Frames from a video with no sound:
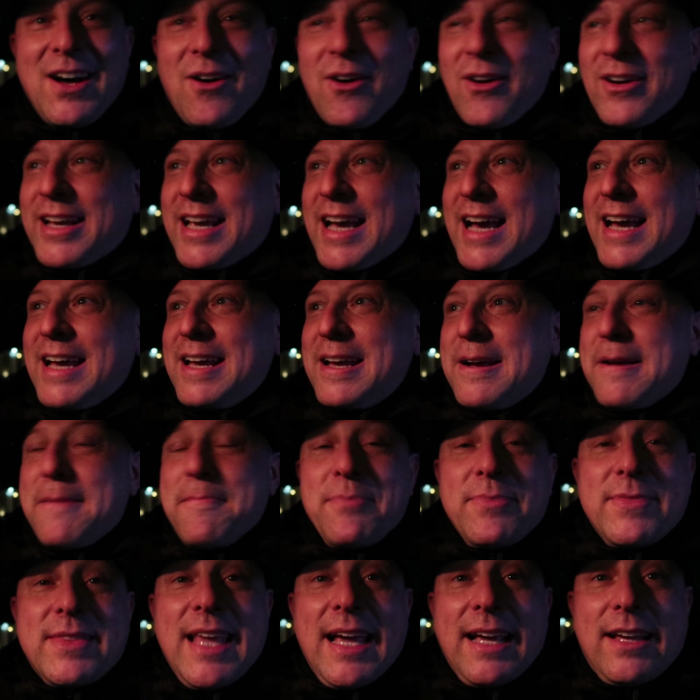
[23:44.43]
Okay,
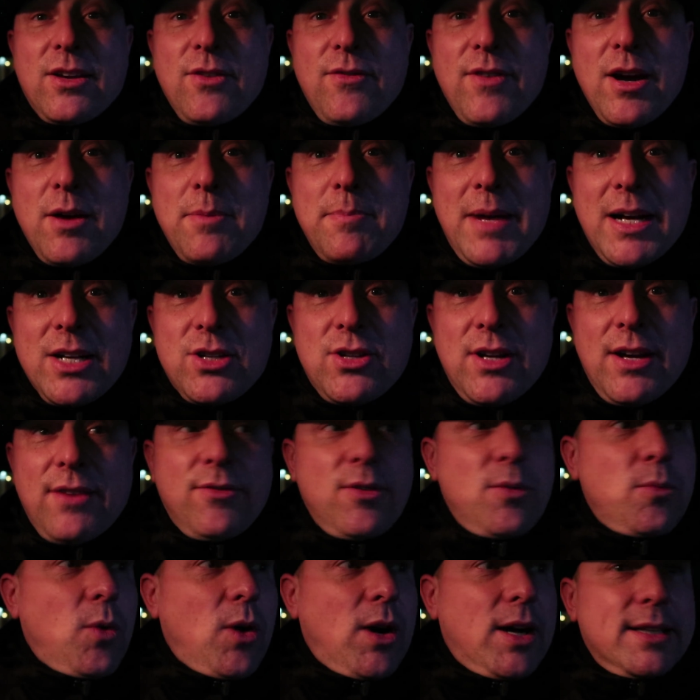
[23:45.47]
thank you very much,
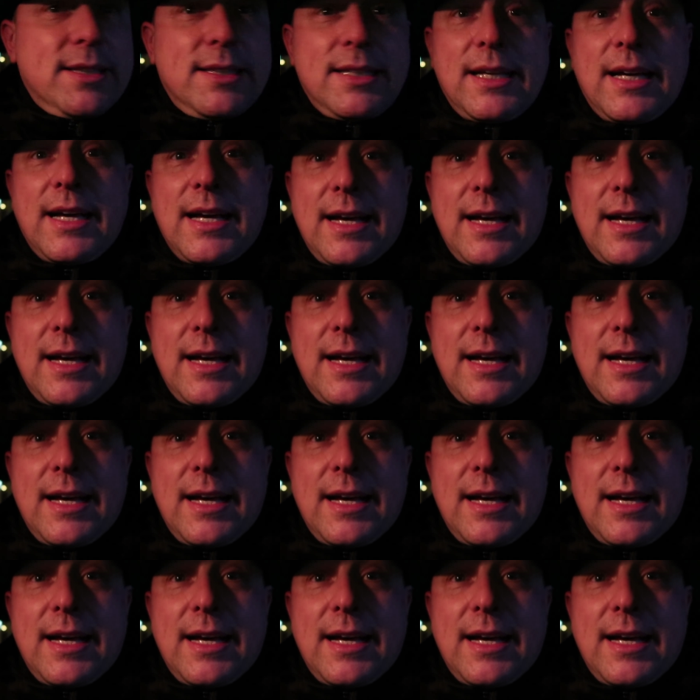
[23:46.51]
everyone.